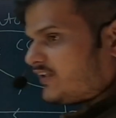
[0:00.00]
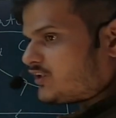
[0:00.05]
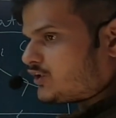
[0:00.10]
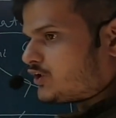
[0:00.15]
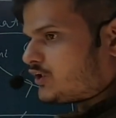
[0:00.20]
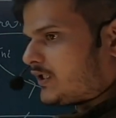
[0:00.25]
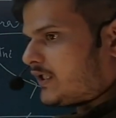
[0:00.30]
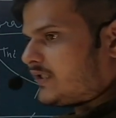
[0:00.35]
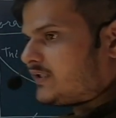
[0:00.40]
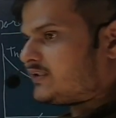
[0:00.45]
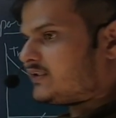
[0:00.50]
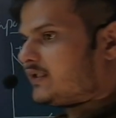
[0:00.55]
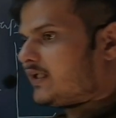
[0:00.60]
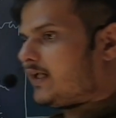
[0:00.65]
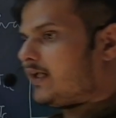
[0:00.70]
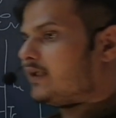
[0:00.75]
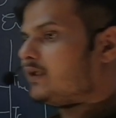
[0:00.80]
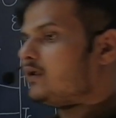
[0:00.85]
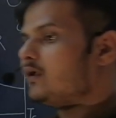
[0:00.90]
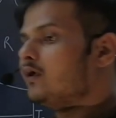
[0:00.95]
change,
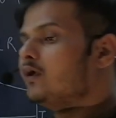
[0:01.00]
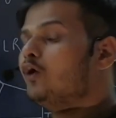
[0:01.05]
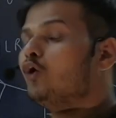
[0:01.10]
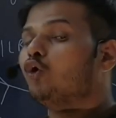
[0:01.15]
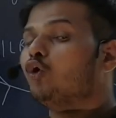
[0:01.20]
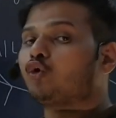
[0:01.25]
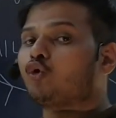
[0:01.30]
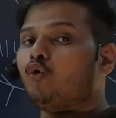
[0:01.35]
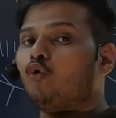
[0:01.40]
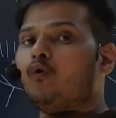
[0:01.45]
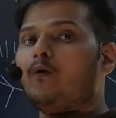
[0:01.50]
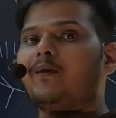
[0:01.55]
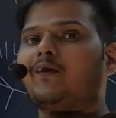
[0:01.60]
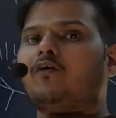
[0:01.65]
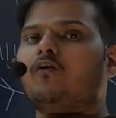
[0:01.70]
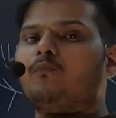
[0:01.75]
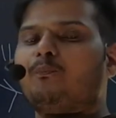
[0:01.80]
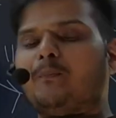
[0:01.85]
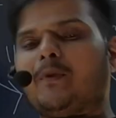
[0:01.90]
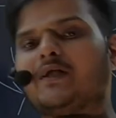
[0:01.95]
then two
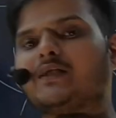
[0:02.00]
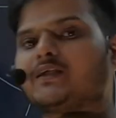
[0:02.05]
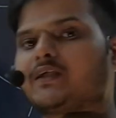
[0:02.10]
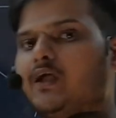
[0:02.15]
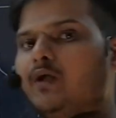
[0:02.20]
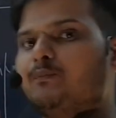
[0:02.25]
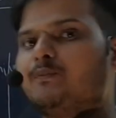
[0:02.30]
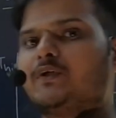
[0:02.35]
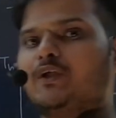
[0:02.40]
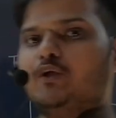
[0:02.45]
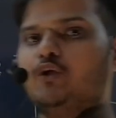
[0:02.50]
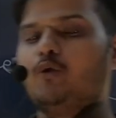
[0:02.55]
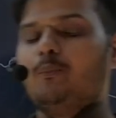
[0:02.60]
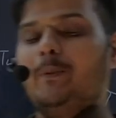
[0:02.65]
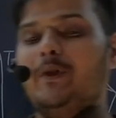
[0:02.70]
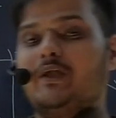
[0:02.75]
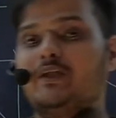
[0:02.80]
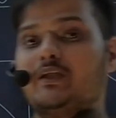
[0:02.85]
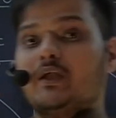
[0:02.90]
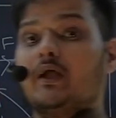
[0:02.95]
equipments comes into
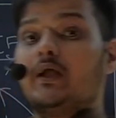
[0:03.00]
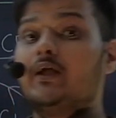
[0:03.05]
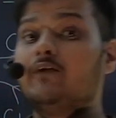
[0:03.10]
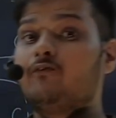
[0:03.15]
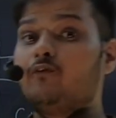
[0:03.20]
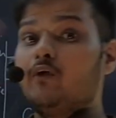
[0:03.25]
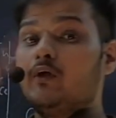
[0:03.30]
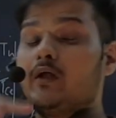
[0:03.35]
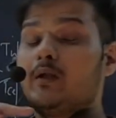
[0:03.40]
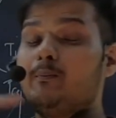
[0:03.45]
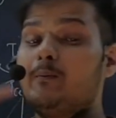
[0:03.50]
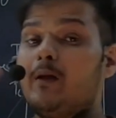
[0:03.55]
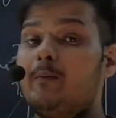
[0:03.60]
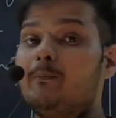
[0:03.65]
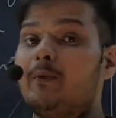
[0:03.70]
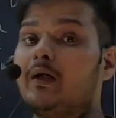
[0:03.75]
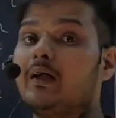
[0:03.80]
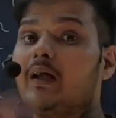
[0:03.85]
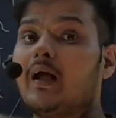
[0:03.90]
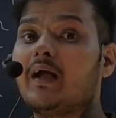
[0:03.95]
picture. If you'll
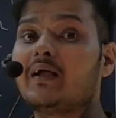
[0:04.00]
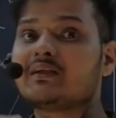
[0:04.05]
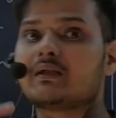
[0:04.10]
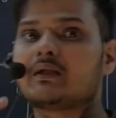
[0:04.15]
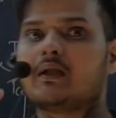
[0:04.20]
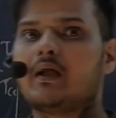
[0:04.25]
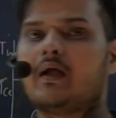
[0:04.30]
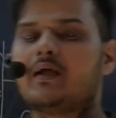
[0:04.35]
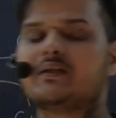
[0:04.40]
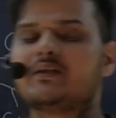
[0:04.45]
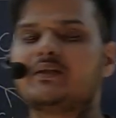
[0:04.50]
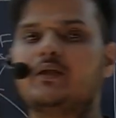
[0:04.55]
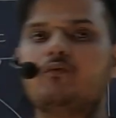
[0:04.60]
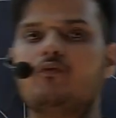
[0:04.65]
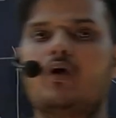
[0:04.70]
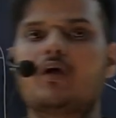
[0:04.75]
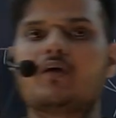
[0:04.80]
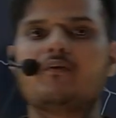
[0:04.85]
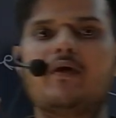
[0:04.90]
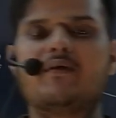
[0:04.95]
remember last class, then
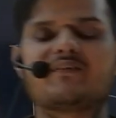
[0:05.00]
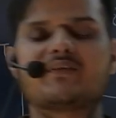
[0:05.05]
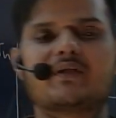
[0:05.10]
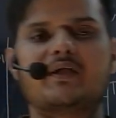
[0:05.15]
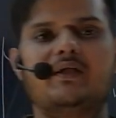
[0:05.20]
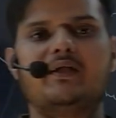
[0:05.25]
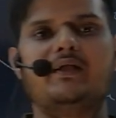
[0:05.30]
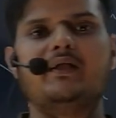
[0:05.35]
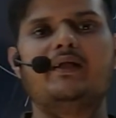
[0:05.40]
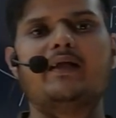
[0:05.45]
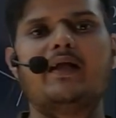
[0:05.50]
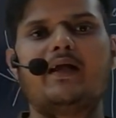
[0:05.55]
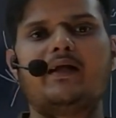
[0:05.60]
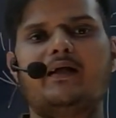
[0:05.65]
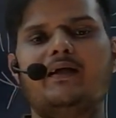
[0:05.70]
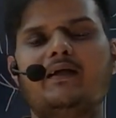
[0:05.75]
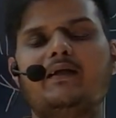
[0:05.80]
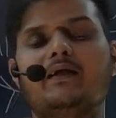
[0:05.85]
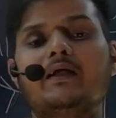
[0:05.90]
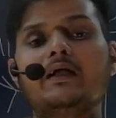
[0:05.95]
what we have studied, there
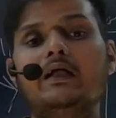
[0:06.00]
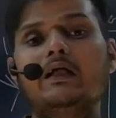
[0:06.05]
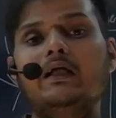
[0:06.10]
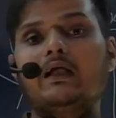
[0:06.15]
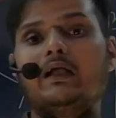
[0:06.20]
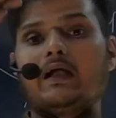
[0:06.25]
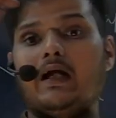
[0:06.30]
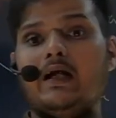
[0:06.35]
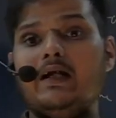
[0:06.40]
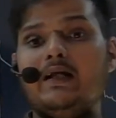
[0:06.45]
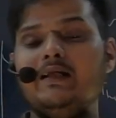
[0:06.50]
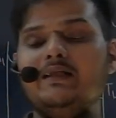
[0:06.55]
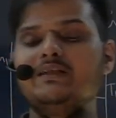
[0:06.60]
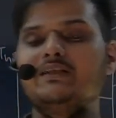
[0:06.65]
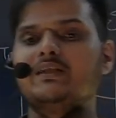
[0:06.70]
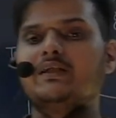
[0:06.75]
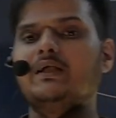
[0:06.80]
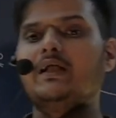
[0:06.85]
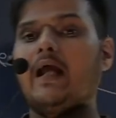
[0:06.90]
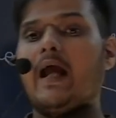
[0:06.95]
are
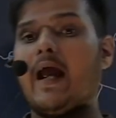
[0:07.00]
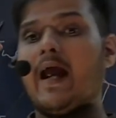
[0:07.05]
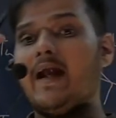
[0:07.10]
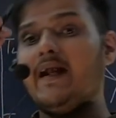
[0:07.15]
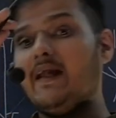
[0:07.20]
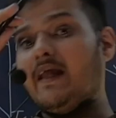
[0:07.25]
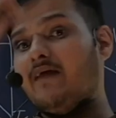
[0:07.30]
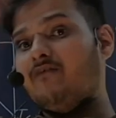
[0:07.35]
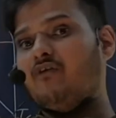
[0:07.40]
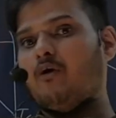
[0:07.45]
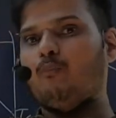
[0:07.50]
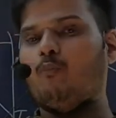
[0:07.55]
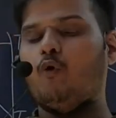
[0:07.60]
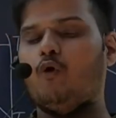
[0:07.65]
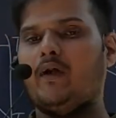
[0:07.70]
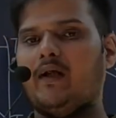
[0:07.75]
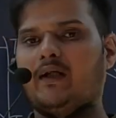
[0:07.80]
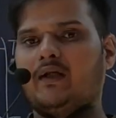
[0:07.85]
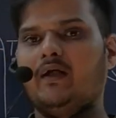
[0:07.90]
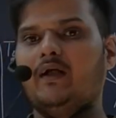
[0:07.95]
condenser and
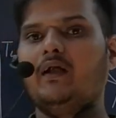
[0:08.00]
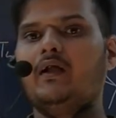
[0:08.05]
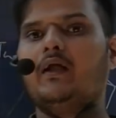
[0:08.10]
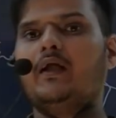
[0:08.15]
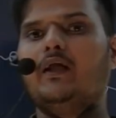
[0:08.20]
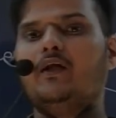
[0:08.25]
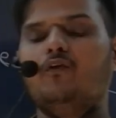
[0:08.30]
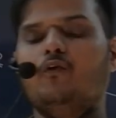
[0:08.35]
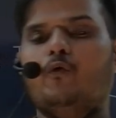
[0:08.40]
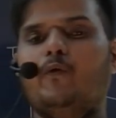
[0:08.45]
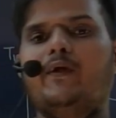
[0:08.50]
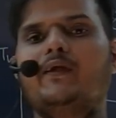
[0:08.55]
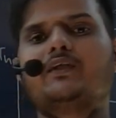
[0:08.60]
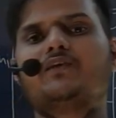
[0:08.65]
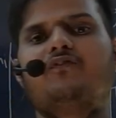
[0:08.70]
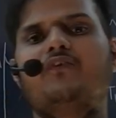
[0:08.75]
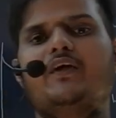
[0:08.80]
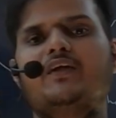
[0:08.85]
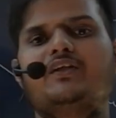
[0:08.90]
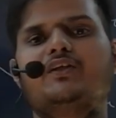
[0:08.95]
evaporator, in which
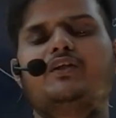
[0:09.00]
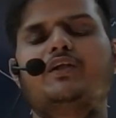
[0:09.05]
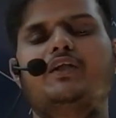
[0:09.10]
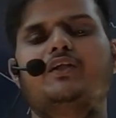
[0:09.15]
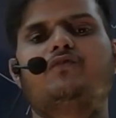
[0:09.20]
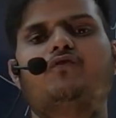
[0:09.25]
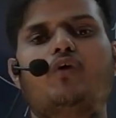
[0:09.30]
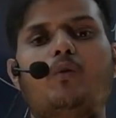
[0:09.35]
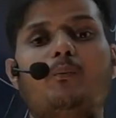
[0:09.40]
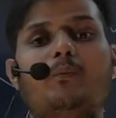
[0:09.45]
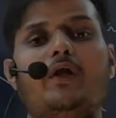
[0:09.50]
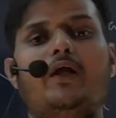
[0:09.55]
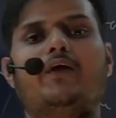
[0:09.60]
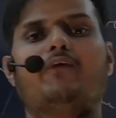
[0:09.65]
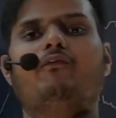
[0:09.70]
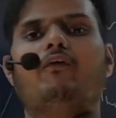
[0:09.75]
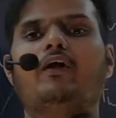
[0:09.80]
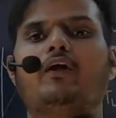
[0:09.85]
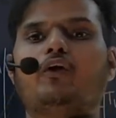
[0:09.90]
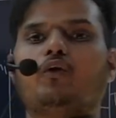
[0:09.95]
phase change from
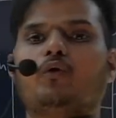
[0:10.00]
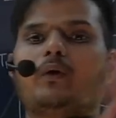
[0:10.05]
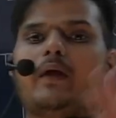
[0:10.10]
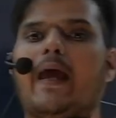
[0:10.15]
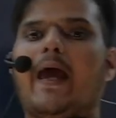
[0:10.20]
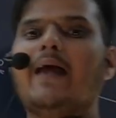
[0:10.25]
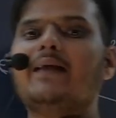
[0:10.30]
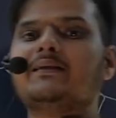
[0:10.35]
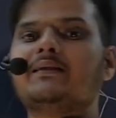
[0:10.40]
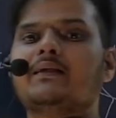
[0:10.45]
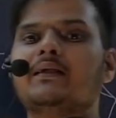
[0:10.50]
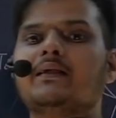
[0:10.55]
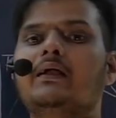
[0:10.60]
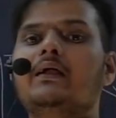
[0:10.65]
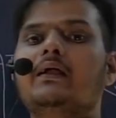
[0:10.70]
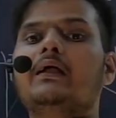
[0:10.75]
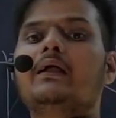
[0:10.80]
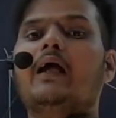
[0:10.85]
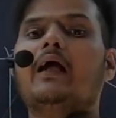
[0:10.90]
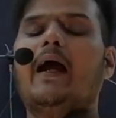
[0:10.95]
liquid to gas
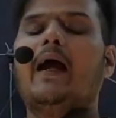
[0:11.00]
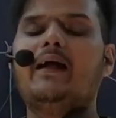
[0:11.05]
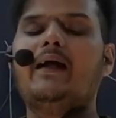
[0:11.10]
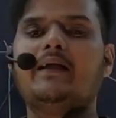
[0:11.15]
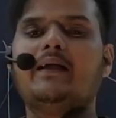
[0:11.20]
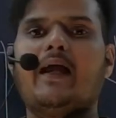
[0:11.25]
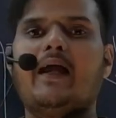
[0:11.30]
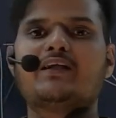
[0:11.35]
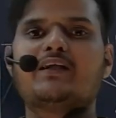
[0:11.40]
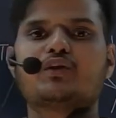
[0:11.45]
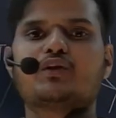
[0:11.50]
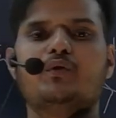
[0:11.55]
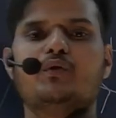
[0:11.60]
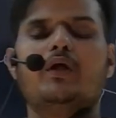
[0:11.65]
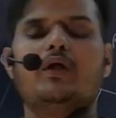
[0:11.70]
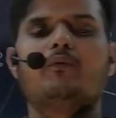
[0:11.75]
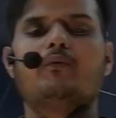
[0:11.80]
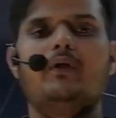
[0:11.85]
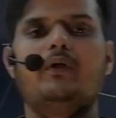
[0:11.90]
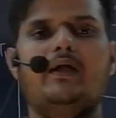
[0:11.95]
and gas to
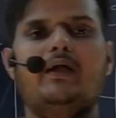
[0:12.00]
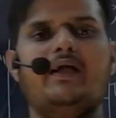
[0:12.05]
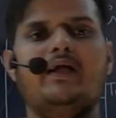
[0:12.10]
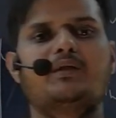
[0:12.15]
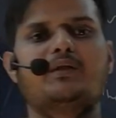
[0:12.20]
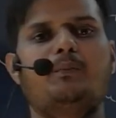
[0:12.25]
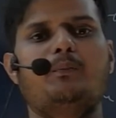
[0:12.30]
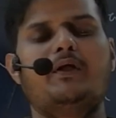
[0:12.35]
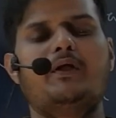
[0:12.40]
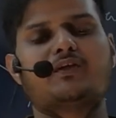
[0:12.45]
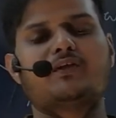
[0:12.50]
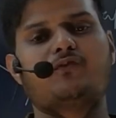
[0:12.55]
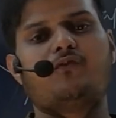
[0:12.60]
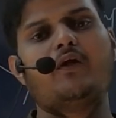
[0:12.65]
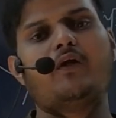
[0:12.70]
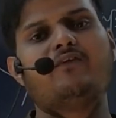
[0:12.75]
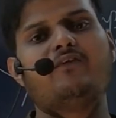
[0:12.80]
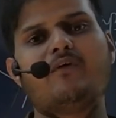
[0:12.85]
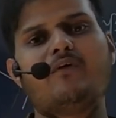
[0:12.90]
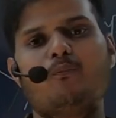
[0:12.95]
liquid takes place for
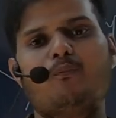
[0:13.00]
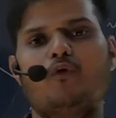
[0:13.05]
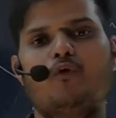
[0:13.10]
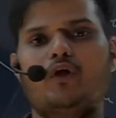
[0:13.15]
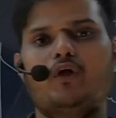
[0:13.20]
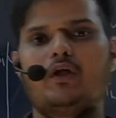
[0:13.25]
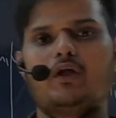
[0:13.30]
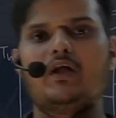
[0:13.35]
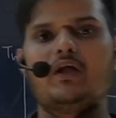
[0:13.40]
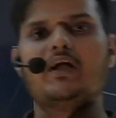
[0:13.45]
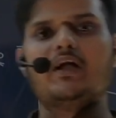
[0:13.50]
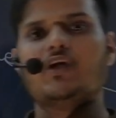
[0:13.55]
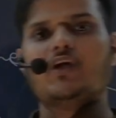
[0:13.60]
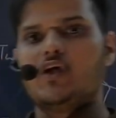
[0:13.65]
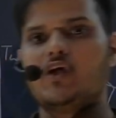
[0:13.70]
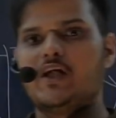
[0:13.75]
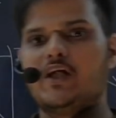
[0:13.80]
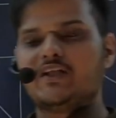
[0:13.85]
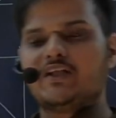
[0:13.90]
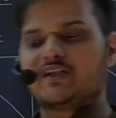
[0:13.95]
evaporator and
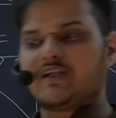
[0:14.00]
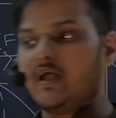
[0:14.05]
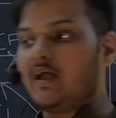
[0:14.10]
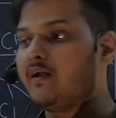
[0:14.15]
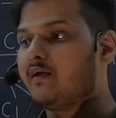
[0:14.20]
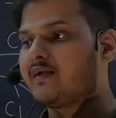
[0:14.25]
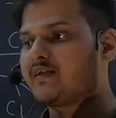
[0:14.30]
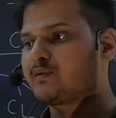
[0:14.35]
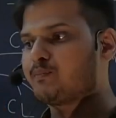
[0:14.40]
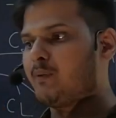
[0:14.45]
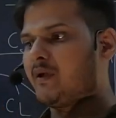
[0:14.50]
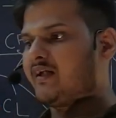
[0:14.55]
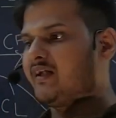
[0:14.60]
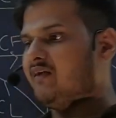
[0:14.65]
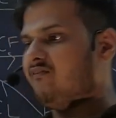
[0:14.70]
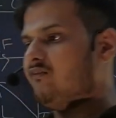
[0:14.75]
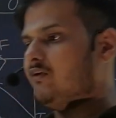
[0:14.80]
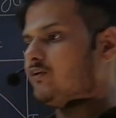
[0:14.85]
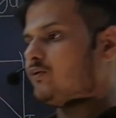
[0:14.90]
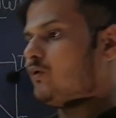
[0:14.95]
condenser
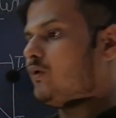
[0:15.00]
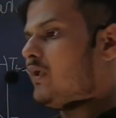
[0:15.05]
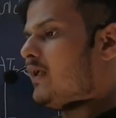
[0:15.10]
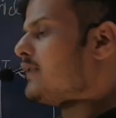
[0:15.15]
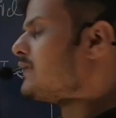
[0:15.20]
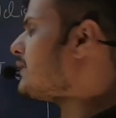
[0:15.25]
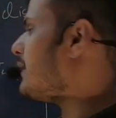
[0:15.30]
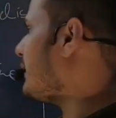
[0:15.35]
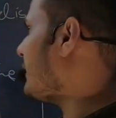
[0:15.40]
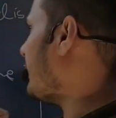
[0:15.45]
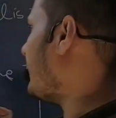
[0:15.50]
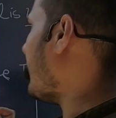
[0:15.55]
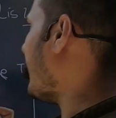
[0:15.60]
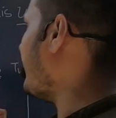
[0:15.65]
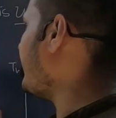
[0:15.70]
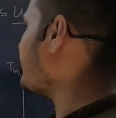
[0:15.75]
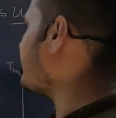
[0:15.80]
respectively. So let's analyze the